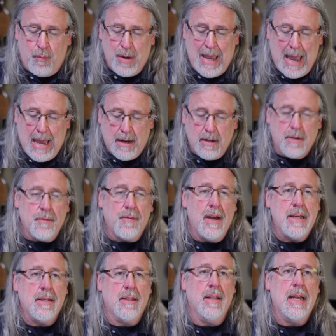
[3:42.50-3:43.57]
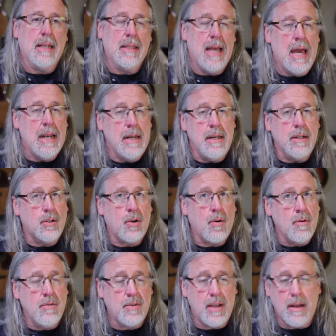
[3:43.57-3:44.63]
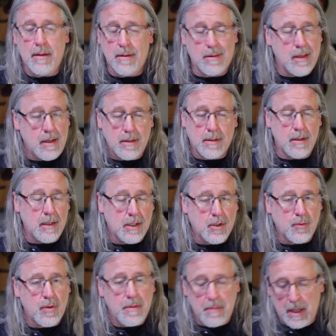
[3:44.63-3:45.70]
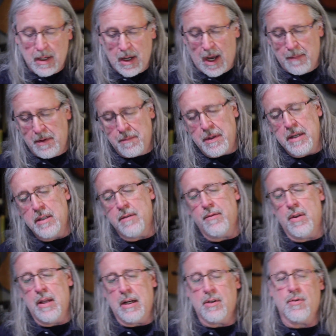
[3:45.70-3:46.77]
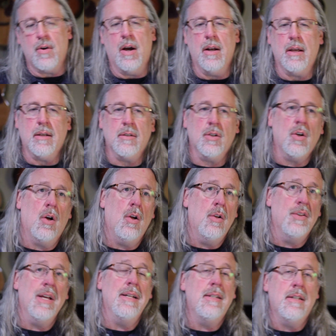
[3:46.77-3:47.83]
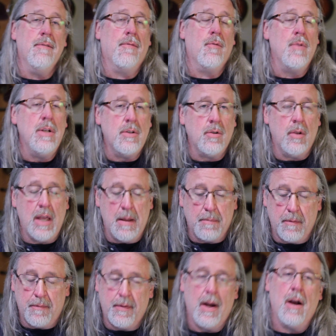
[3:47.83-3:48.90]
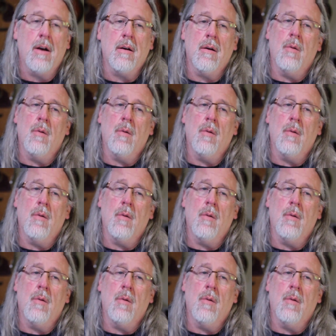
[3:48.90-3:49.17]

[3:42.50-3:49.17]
we had a device like that, and it turns out that it's an extremely common piece of electronics called a differential amplifier,